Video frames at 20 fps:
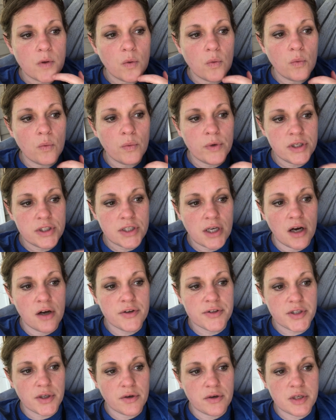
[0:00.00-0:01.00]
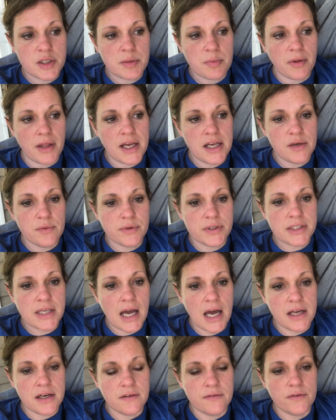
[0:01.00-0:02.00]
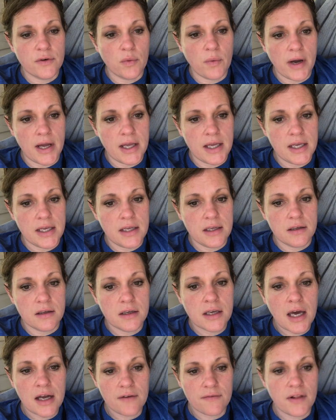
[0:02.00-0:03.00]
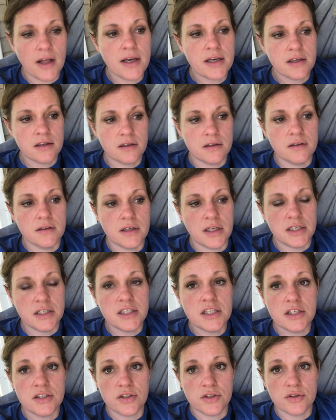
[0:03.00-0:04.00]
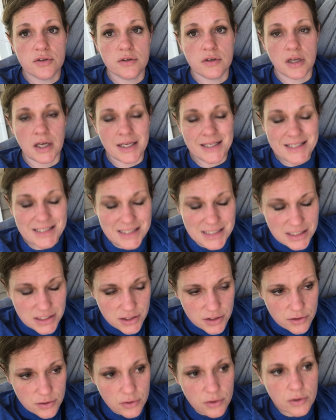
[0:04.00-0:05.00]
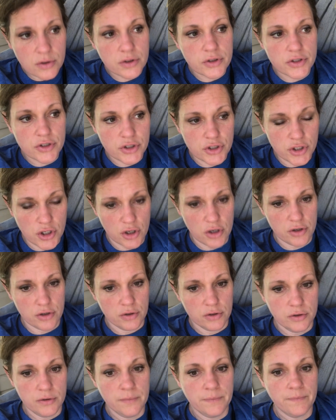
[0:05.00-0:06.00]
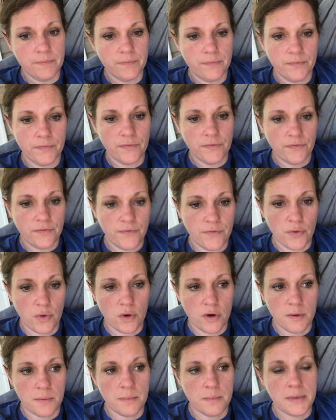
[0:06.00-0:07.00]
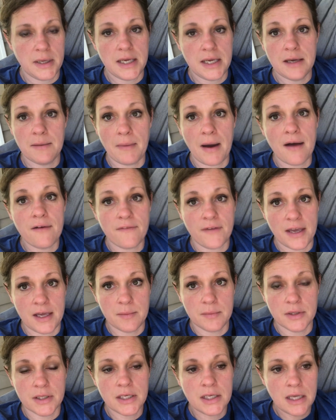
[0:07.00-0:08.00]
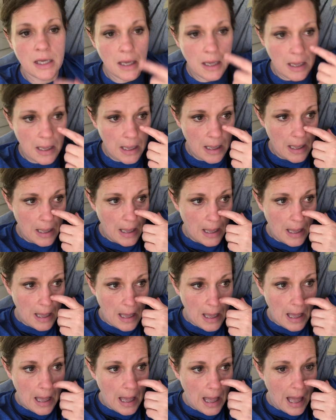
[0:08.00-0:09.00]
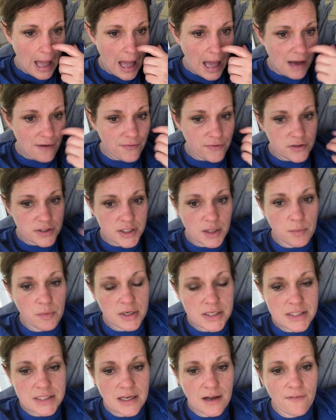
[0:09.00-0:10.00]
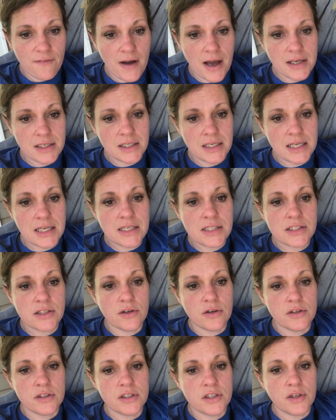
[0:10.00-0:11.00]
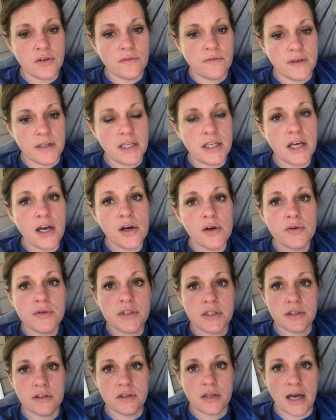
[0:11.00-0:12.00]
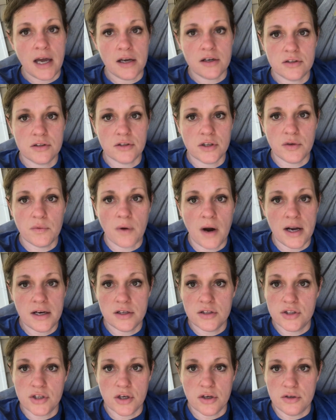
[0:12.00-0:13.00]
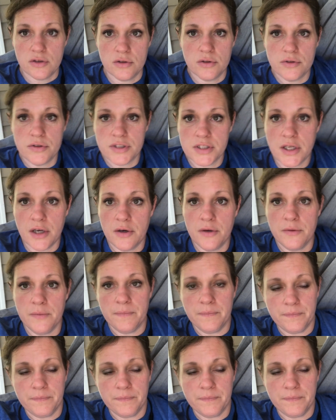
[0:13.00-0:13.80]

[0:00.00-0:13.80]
which I also explained was kind of a way, kind of like a digital journal for me and my family. For some reason, I find it easier to do videos than to actually write a journal. So,